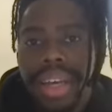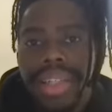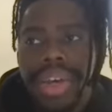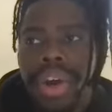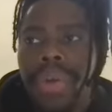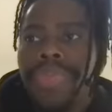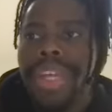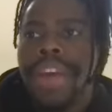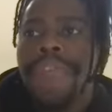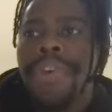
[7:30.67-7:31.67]
So
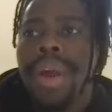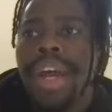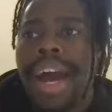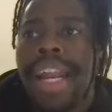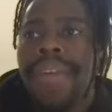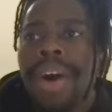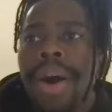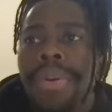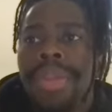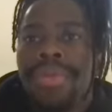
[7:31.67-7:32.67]
if you want to kind of
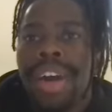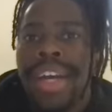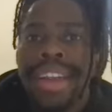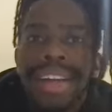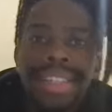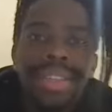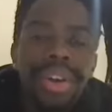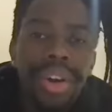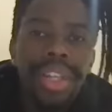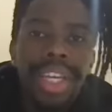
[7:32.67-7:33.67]
hop on the ride nice and
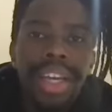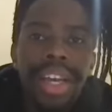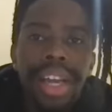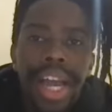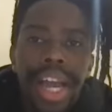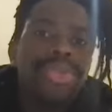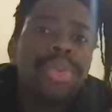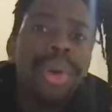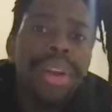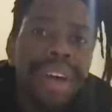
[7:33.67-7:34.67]
early at
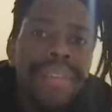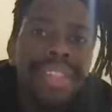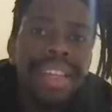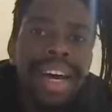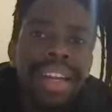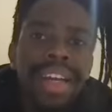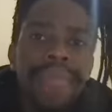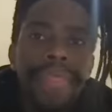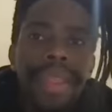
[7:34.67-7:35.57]
2.5 Solana,